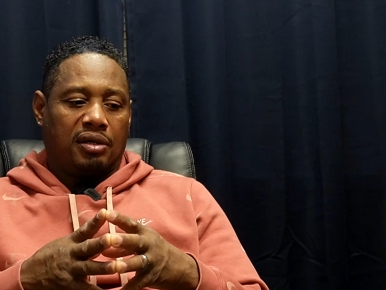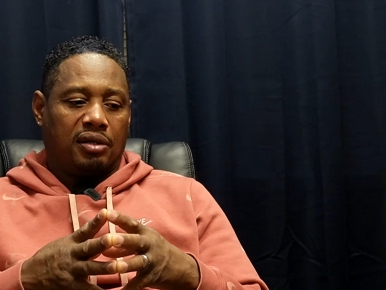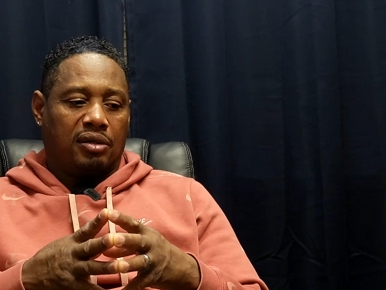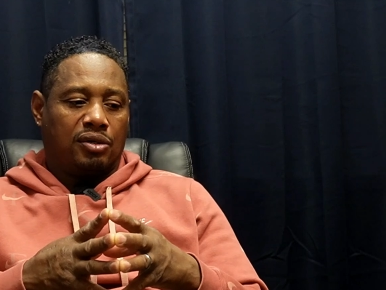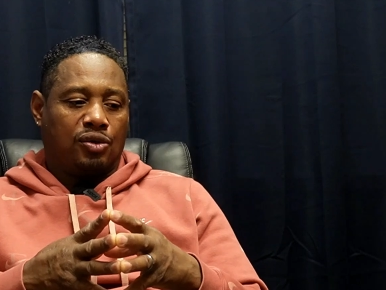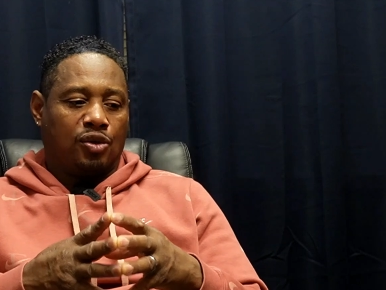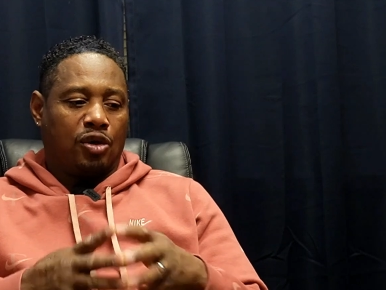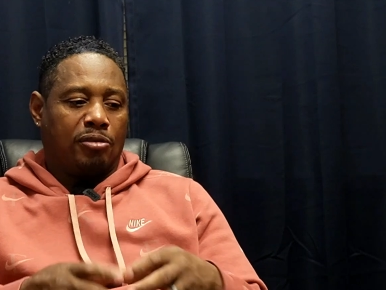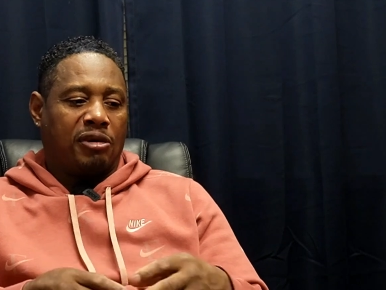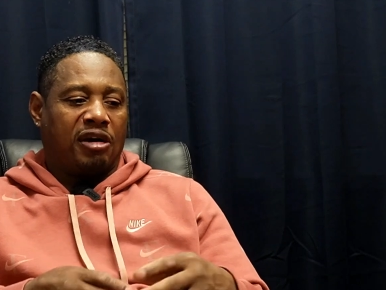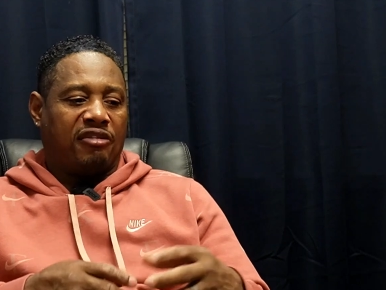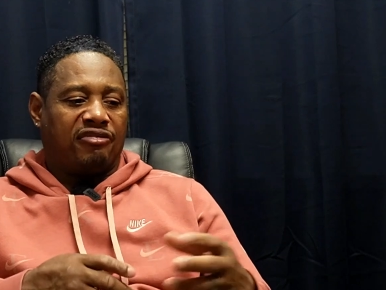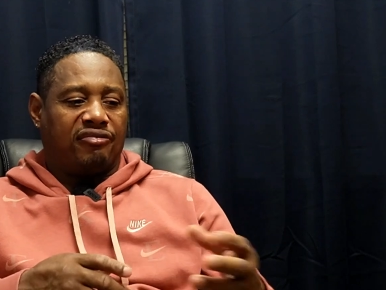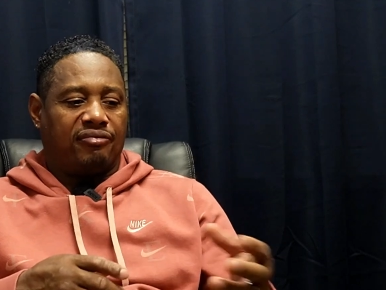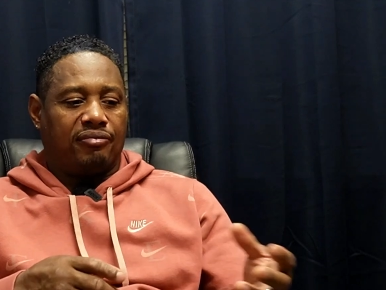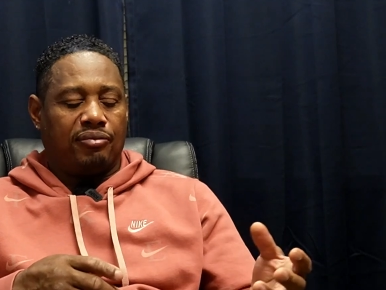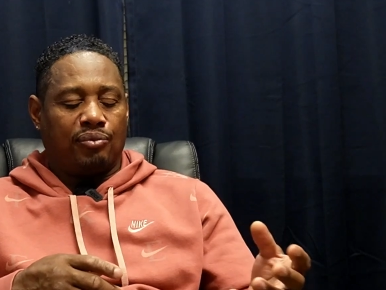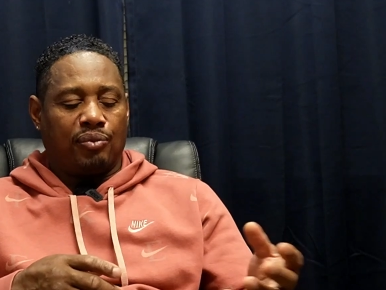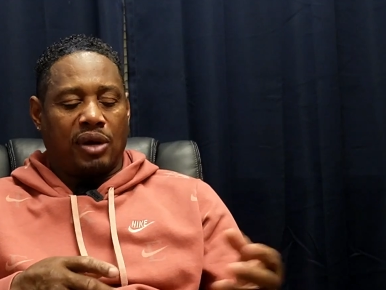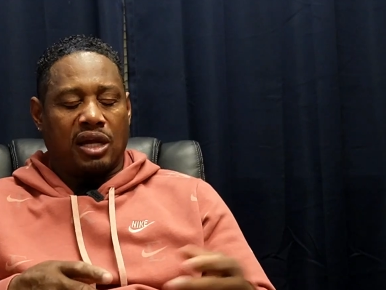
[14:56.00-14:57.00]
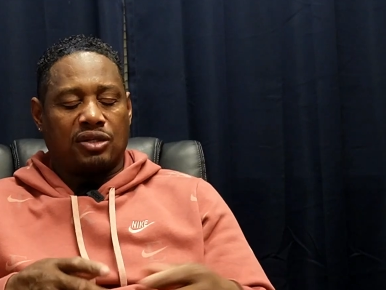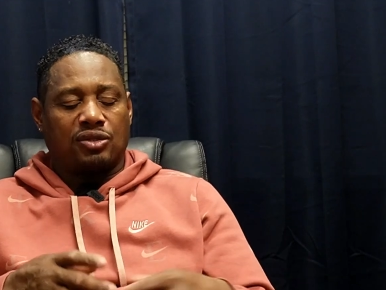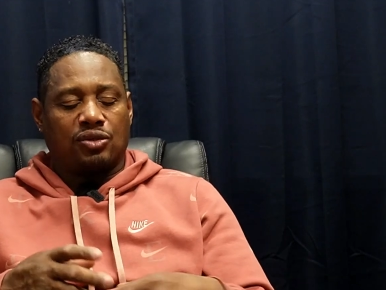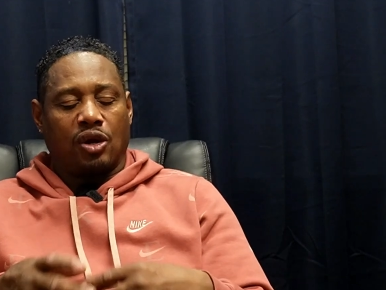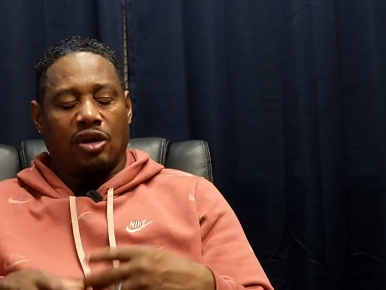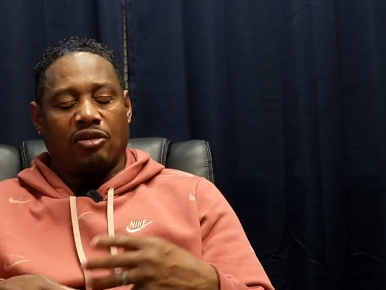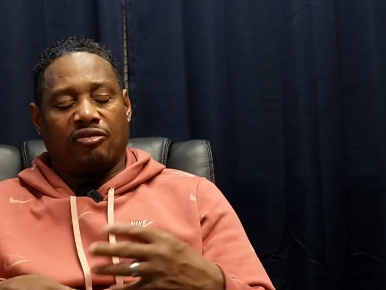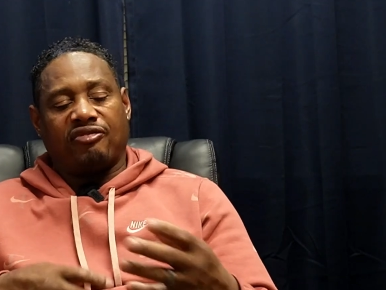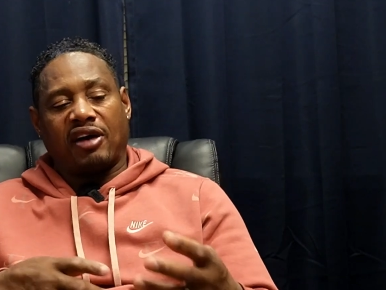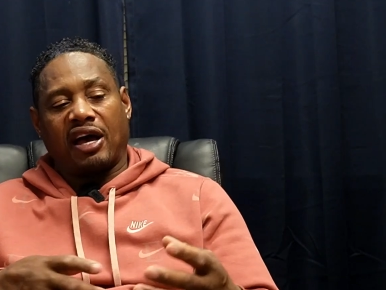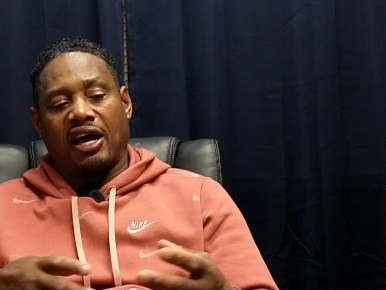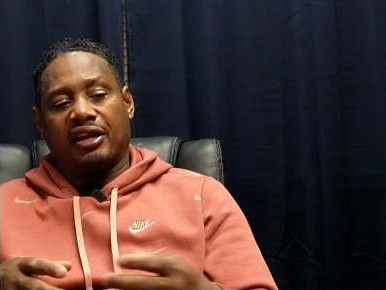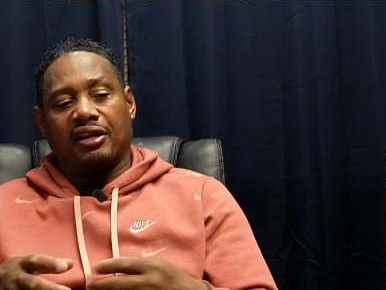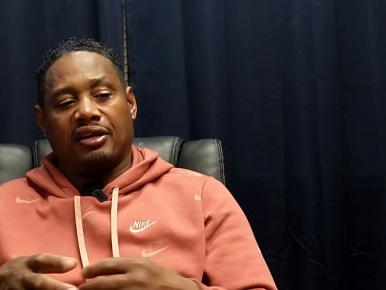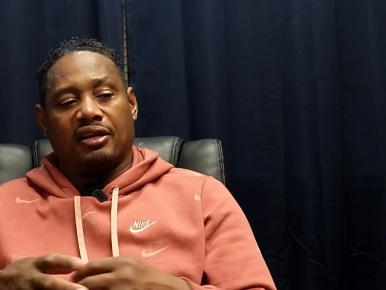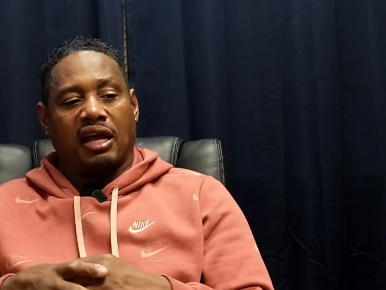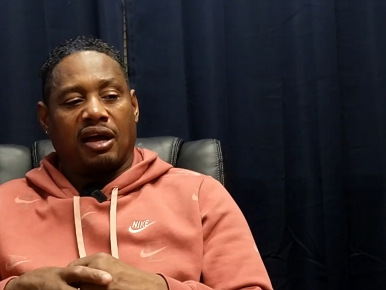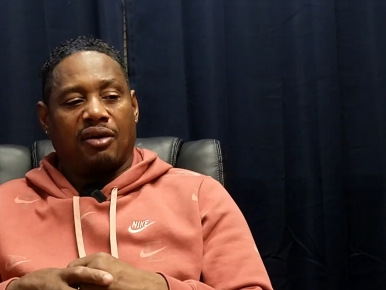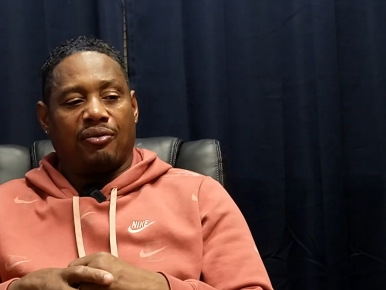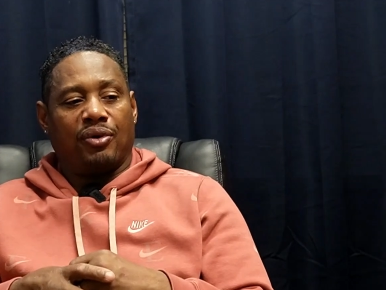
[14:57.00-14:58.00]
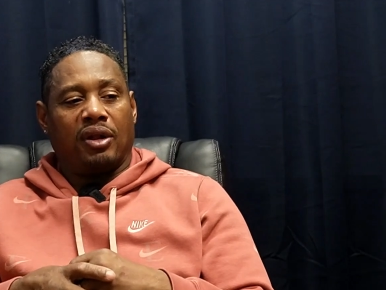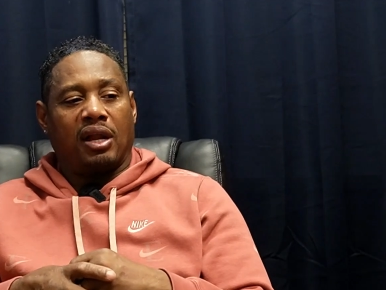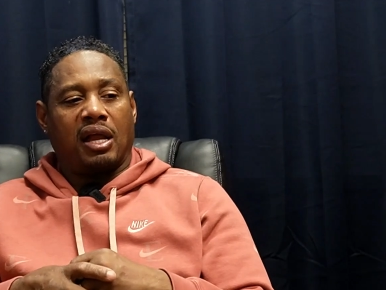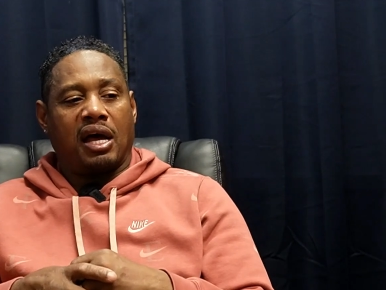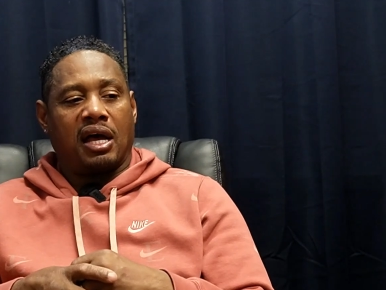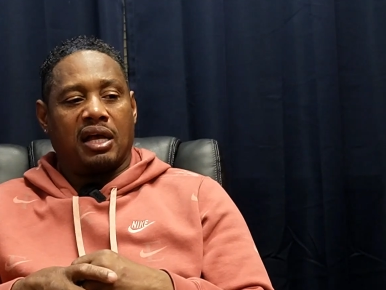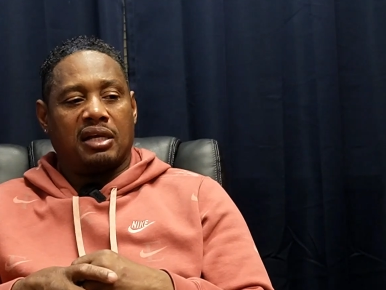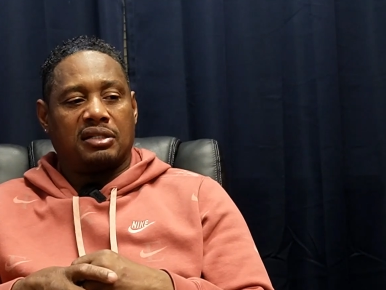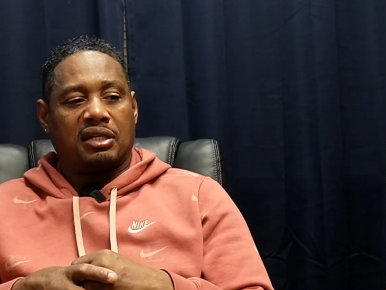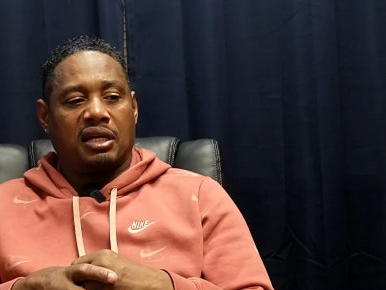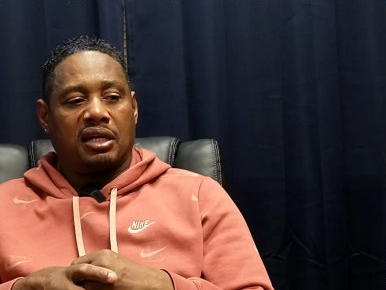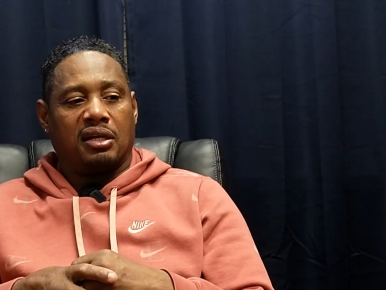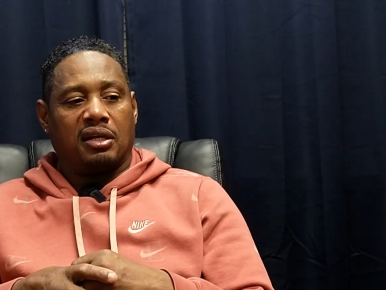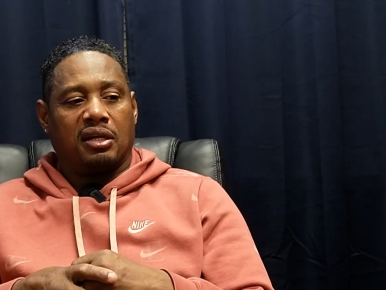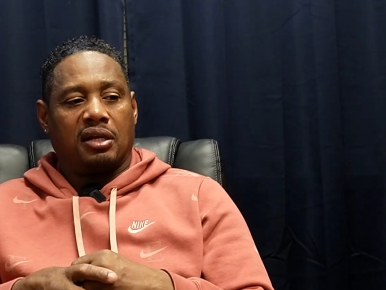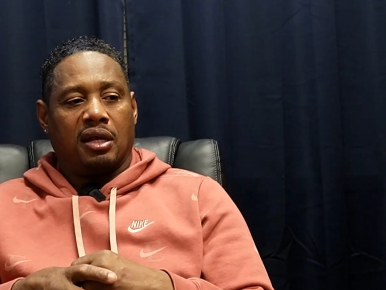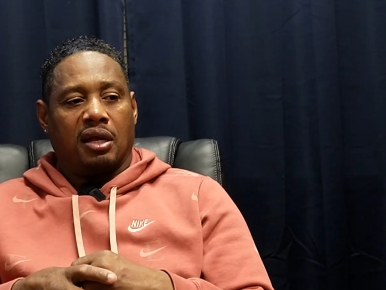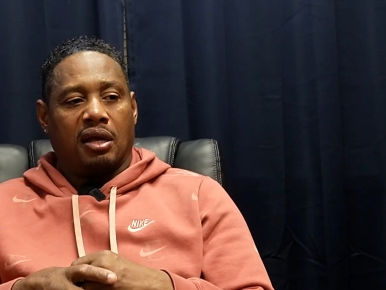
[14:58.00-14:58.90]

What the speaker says: when I started fighting, I realized that